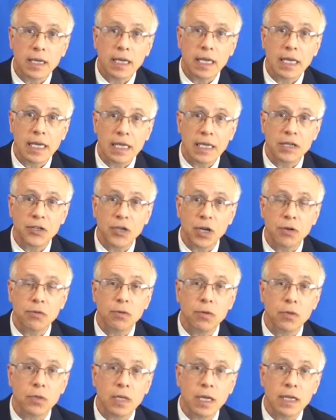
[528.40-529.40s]
in
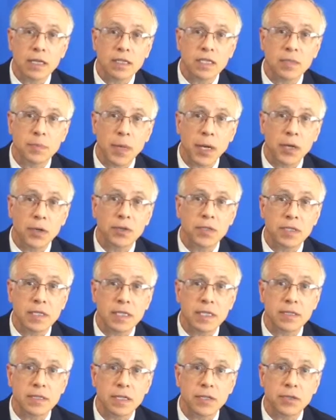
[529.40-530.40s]
general spares
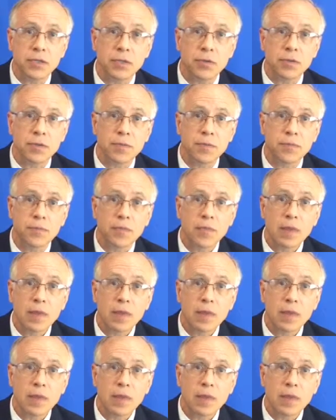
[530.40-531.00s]
these tissues.